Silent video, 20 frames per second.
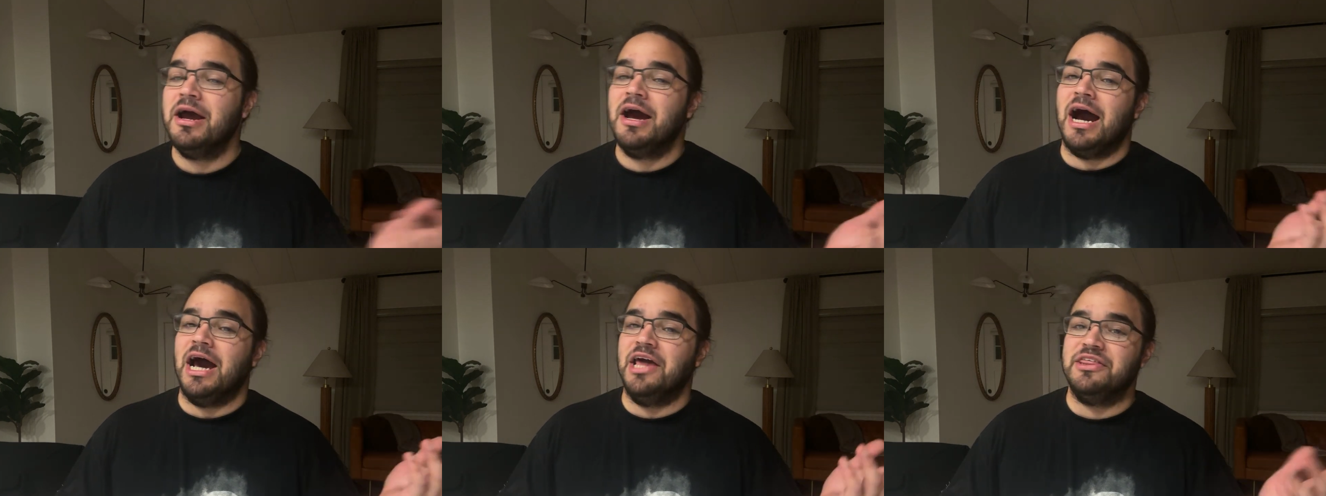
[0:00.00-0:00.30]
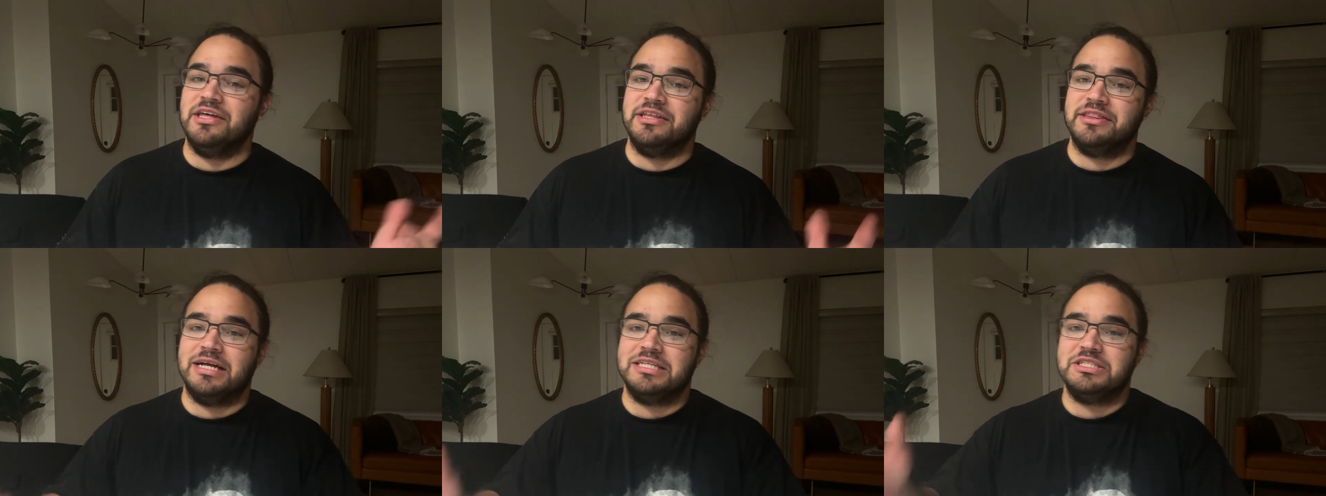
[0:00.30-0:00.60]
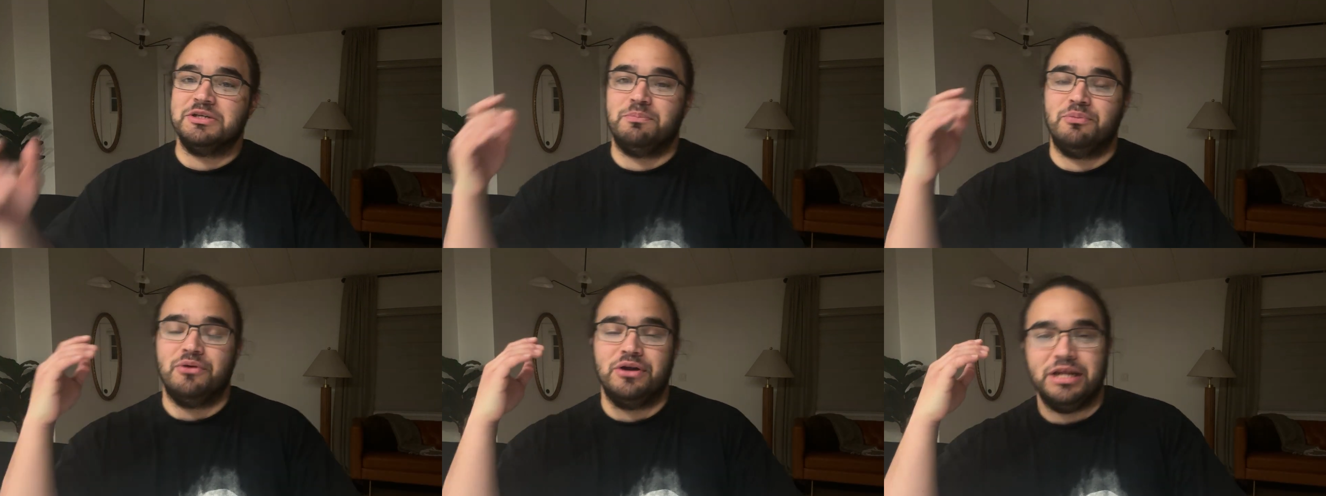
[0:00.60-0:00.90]
I think that's
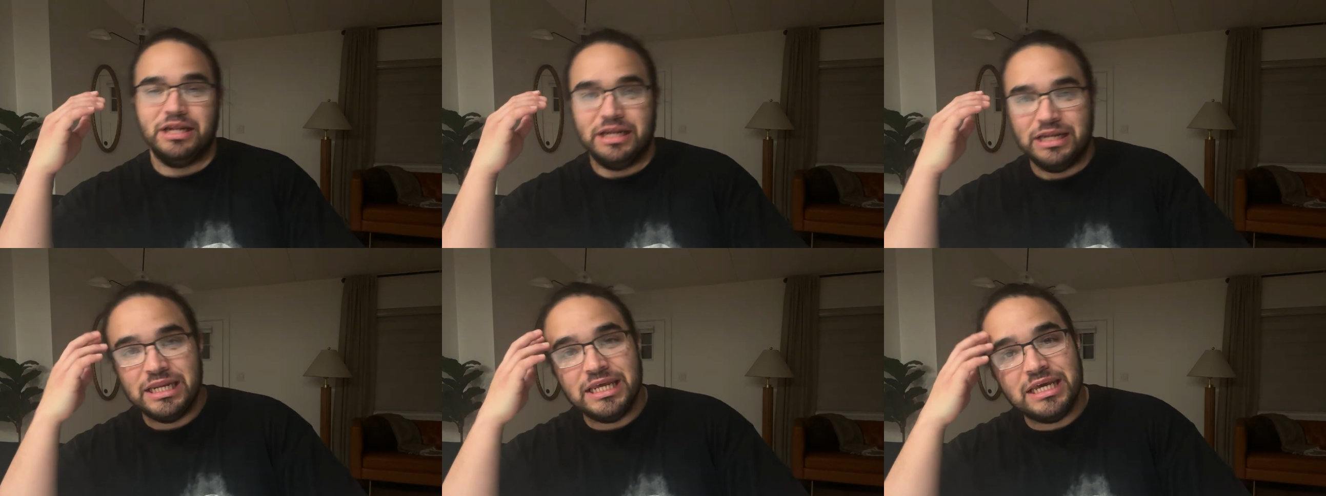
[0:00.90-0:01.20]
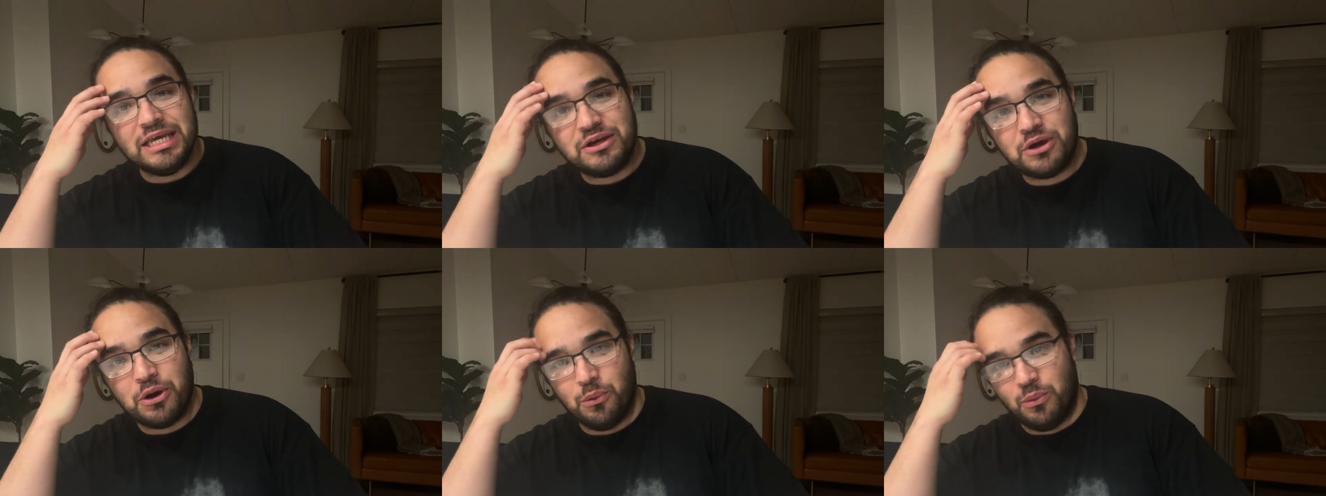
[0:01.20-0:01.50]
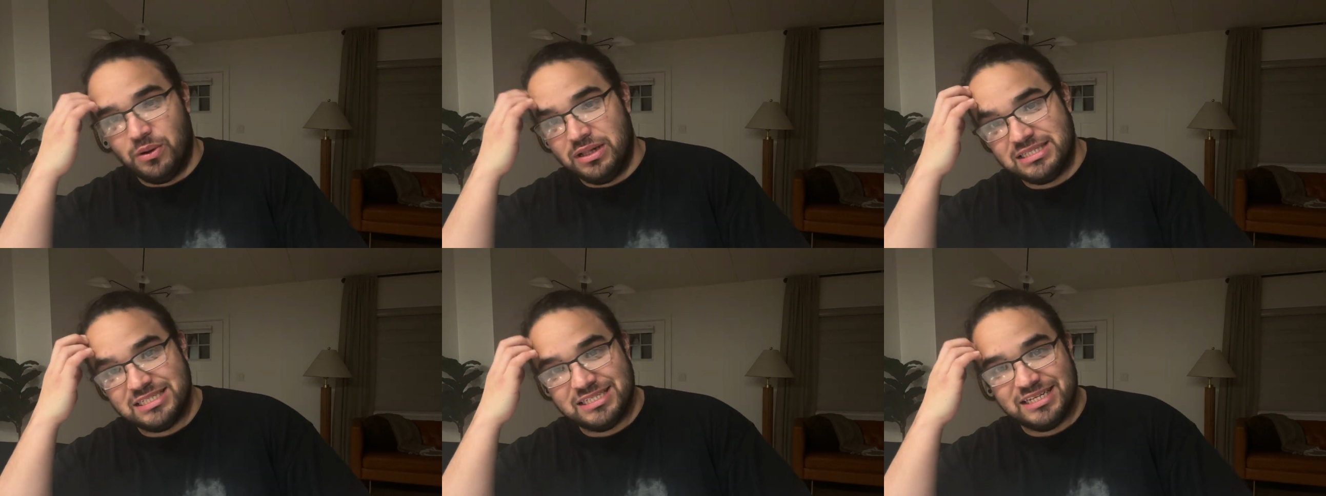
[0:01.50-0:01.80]
a pretty neat
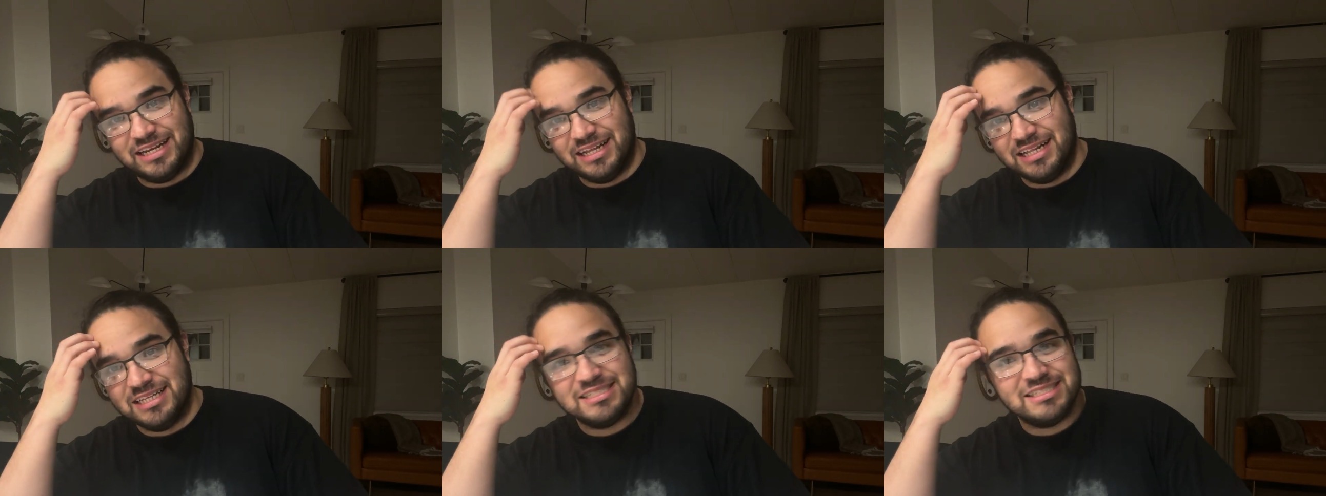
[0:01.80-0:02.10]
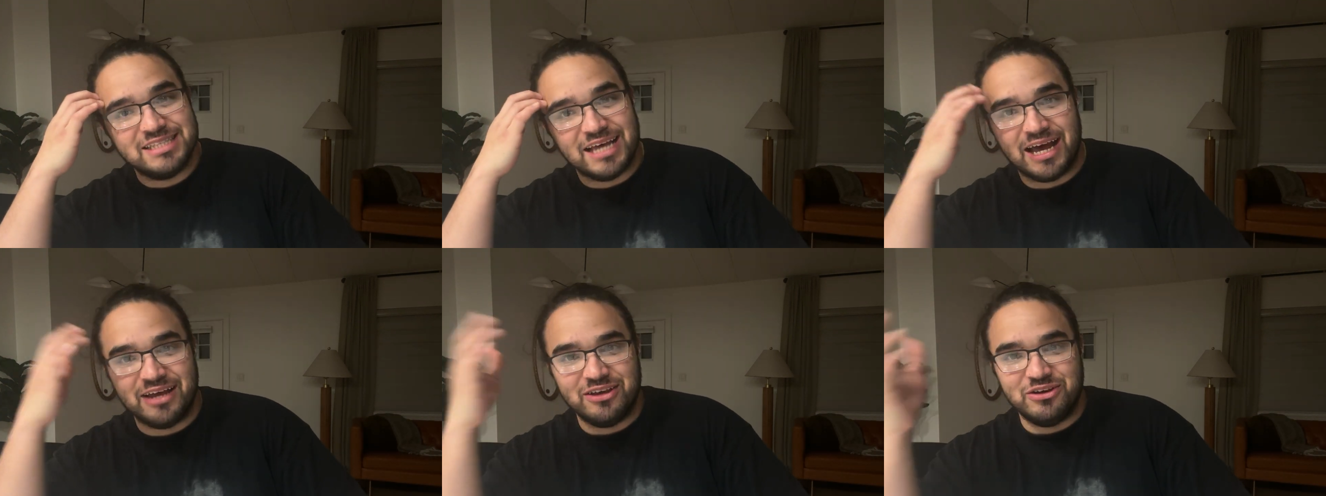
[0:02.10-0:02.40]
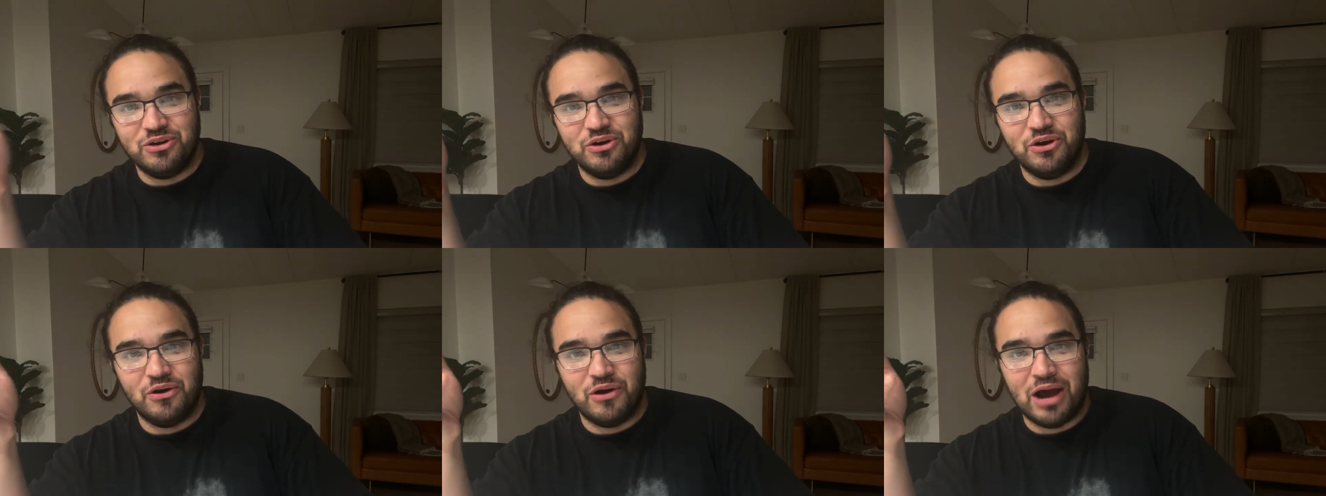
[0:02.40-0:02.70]
coincidence that,
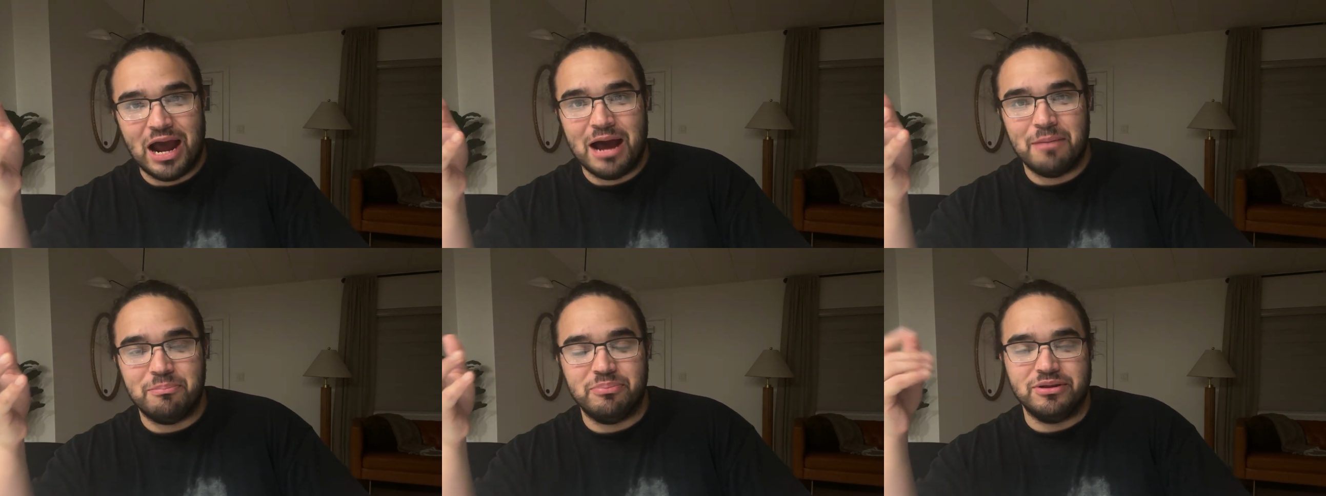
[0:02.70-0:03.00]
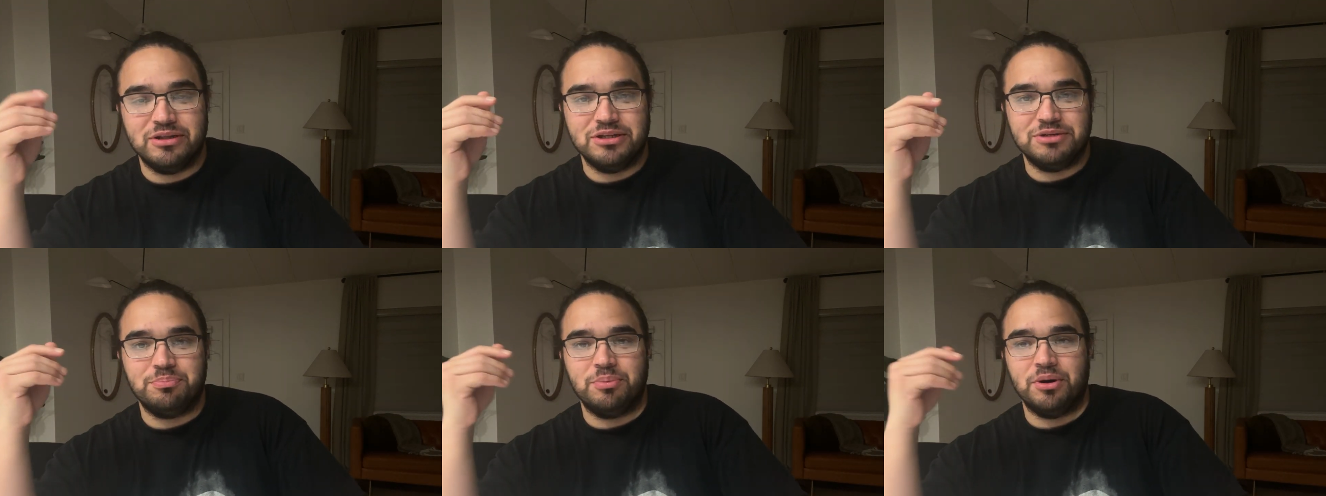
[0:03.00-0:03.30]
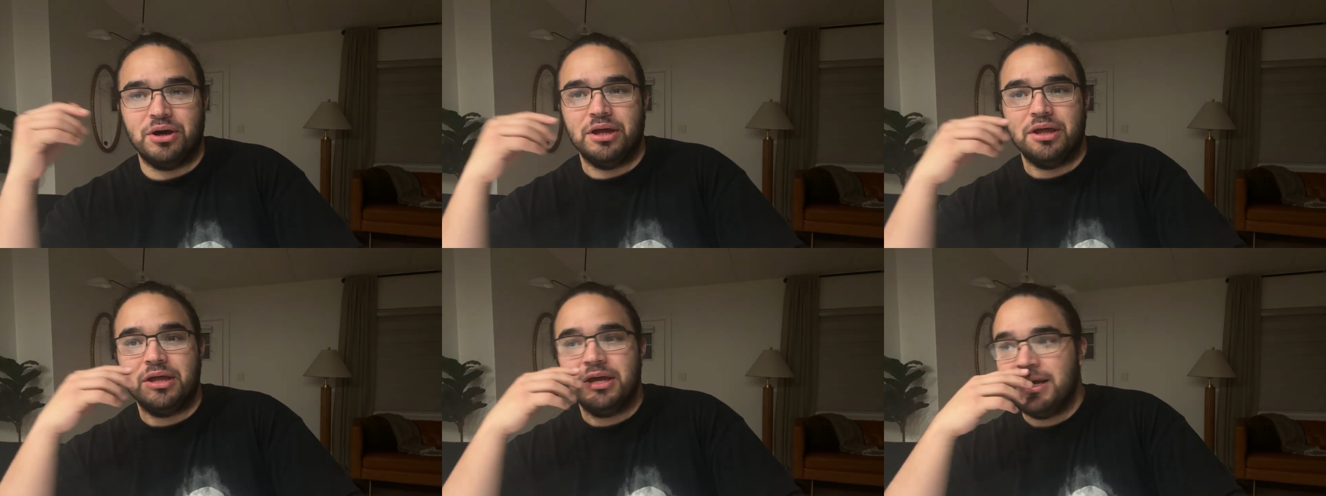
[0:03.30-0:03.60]
happened.
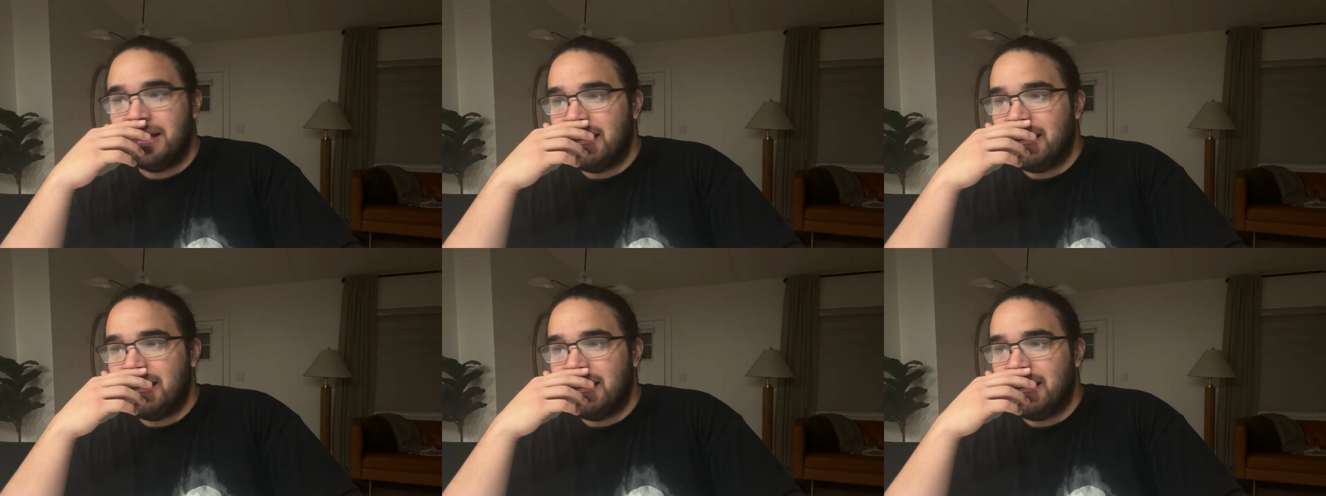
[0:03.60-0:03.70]
But